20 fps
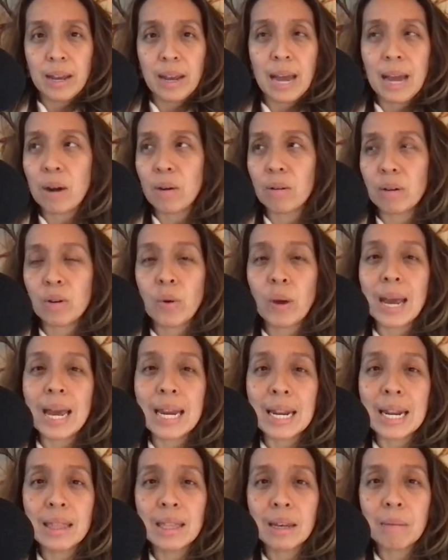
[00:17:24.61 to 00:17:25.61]
I don't know
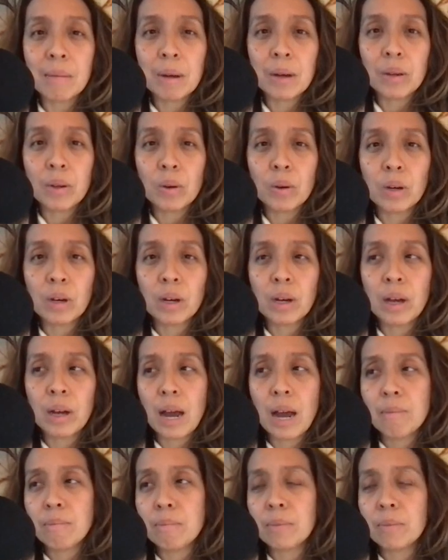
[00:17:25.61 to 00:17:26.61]
anything about yoga.
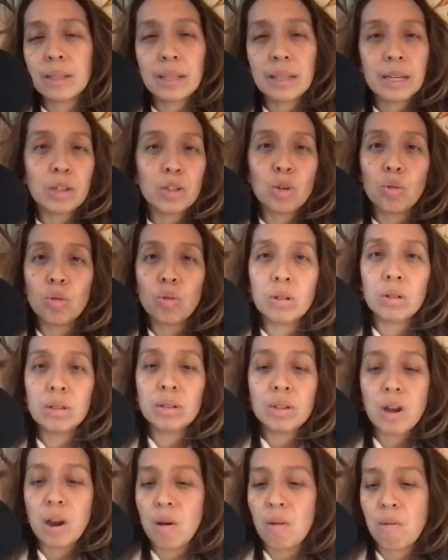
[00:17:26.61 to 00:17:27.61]
I'm like total
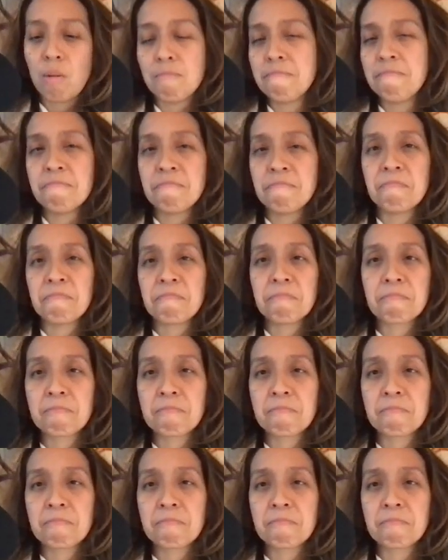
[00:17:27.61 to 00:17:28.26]
no. Mm-mm.